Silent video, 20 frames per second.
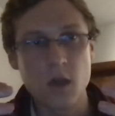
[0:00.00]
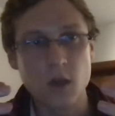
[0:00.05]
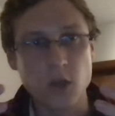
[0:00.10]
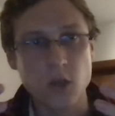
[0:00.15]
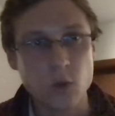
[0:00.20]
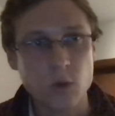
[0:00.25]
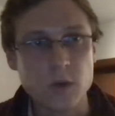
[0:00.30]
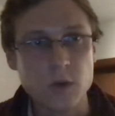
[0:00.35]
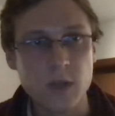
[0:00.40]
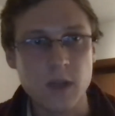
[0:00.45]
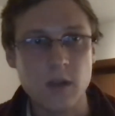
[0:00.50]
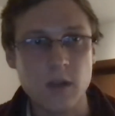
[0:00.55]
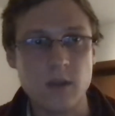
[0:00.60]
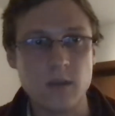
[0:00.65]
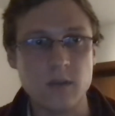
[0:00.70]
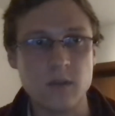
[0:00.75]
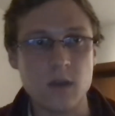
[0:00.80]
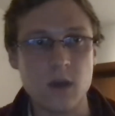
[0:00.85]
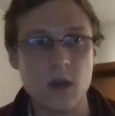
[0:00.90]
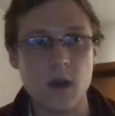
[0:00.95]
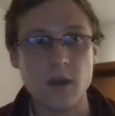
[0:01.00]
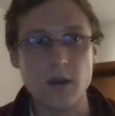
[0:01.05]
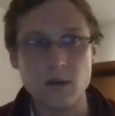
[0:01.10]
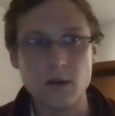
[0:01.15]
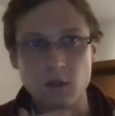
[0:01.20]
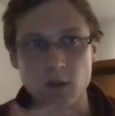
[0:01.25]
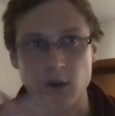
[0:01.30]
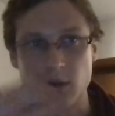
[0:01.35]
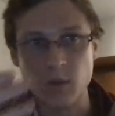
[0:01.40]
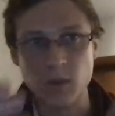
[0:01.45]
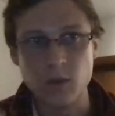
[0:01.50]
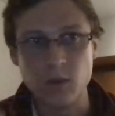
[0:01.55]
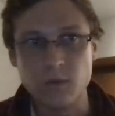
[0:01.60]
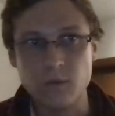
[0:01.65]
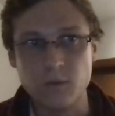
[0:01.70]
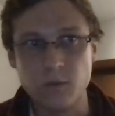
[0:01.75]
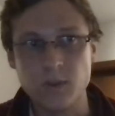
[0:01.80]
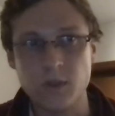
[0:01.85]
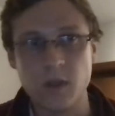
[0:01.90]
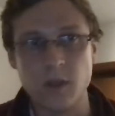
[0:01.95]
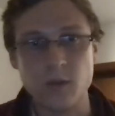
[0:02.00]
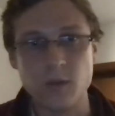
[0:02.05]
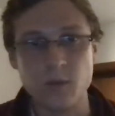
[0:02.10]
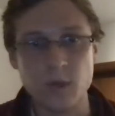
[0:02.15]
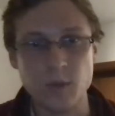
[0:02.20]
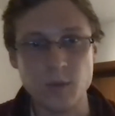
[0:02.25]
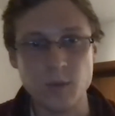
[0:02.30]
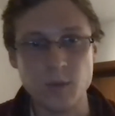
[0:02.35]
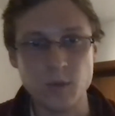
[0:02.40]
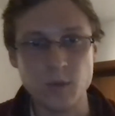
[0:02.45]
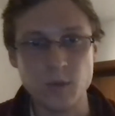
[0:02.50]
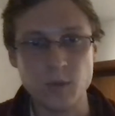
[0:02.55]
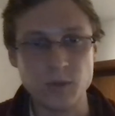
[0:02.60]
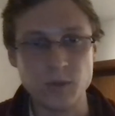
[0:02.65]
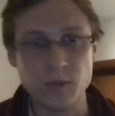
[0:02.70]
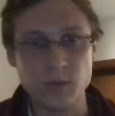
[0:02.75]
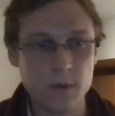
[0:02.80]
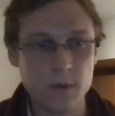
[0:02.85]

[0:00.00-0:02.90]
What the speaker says: your data is not going to be useful to other people too.